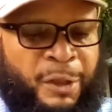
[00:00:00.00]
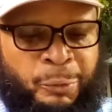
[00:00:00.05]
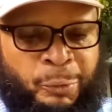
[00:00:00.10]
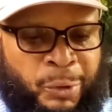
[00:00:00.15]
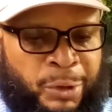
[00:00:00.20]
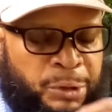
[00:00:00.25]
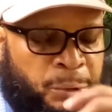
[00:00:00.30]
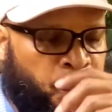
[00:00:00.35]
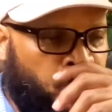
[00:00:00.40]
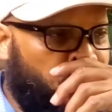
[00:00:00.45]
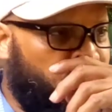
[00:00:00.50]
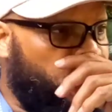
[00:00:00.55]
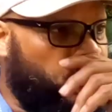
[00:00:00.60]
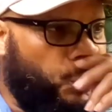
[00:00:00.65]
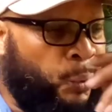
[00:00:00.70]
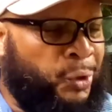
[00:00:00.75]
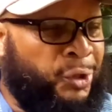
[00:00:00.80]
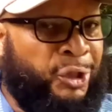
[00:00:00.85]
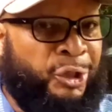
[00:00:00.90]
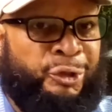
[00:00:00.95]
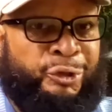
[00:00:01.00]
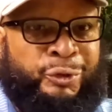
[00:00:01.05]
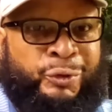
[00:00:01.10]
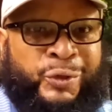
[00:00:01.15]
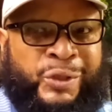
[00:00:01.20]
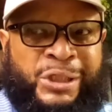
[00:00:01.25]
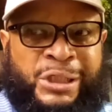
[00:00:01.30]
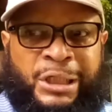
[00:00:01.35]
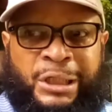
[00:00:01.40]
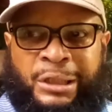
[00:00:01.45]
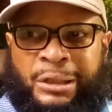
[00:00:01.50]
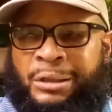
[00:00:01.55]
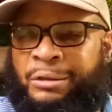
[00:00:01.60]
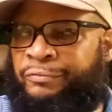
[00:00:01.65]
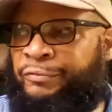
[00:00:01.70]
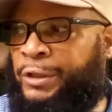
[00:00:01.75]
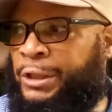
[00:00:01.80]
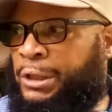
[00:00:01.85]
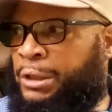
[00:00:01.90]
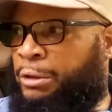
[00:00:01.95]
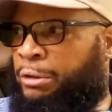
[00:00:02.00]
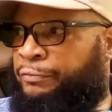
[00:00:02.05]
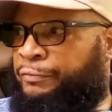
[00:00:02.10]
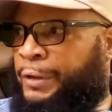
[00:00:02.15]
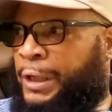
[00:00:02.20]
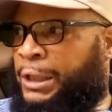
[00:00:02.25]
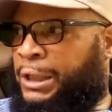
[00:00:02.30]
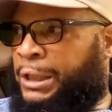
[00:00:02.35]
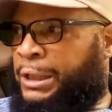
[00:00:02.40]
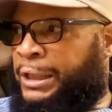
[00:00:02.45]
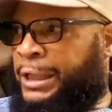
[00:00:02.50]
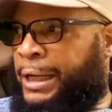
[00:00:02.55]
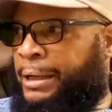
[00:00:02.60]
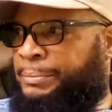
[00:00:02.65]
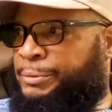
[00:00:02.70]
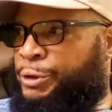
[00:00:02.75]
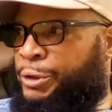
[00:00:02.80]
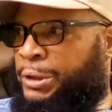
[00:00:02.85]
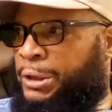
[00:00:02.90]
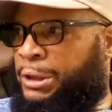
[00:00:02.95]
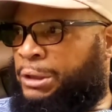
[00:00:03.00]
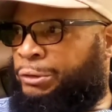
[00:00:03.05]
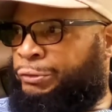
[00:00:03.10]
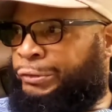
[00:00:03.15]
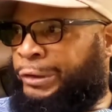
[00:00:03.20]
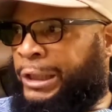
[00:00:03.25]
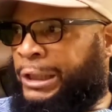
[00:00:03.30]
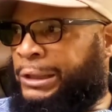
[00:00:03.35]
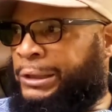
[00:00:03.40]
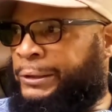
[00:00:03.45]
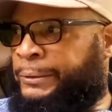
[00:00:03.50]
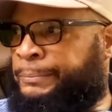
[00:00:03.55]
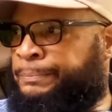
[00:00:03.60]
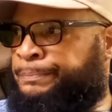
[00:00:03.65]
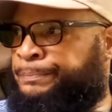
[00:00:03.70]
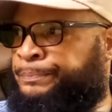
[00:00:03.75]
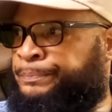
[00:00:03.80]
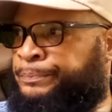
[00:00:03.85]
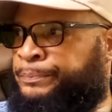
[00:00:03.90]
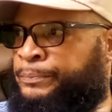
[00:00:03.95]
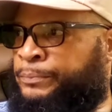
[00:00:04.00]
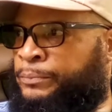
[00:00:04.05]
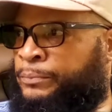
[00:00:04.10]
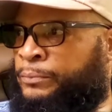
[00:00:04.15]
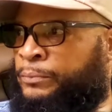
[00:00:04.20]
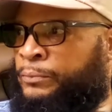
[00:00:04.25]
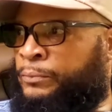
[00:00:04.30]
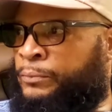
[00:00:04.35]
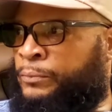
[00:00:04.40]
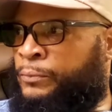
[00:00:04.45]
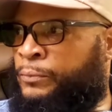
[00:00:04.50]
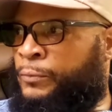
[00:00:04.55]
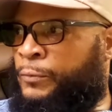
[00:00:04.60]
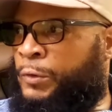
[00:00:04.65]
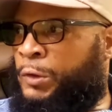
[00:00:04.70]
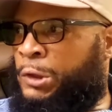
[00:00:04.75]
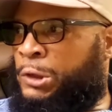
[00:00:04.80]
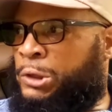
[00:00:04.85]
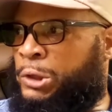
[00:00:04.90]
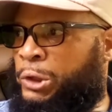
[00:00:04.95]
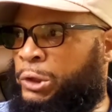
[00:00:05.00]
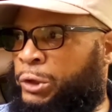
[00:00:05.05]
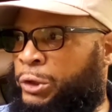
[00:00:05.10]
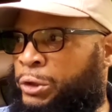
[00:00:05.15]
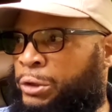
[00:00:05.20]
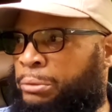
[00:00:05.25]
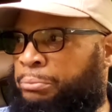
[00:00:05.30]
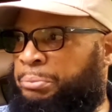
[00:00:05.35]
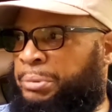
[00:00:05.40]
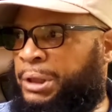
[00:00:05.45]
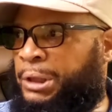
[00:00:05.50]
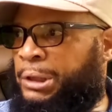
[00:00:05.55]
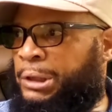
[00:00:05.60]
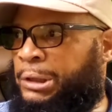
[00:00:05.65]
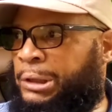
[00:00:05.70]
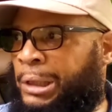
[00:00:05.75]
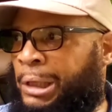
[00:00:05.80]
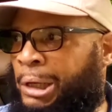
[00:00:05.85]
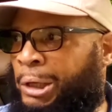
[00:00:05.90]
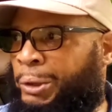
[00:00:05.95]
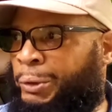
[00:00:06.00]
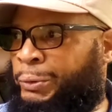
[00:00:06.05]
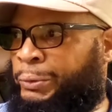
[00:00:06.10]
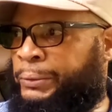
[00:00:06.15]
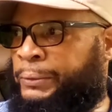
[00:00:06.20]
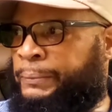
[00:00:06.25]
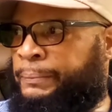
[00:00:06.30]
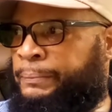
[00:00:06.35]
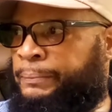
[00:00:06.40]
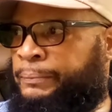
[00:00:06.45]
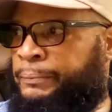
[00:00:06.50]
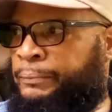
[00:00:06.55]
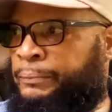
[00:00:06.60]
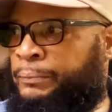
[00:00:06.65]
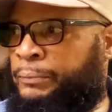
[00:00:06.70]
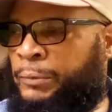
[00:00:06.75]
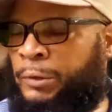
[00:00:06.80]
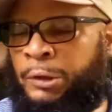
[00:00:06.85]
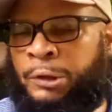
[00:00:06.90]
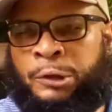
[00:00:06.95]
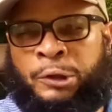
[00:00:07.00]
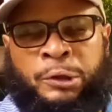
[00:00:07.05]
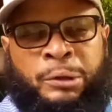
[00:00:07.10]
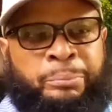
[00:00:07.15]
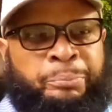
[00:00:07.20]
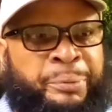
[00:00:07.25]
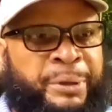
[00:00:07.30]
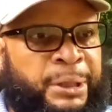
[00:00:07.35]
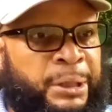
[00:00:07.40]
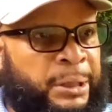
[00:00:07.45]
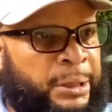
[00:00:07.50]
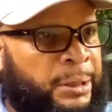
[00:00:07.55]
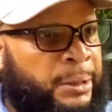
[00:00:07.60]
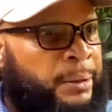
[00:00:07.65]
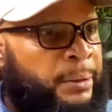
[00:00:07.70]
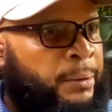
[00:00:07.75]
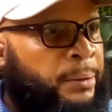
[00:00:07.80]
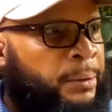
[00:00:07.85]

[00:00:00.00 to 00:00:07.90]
And what, what's going on, you'll see in the video if I captured it correctly. Just a little bitty dog, a little pit,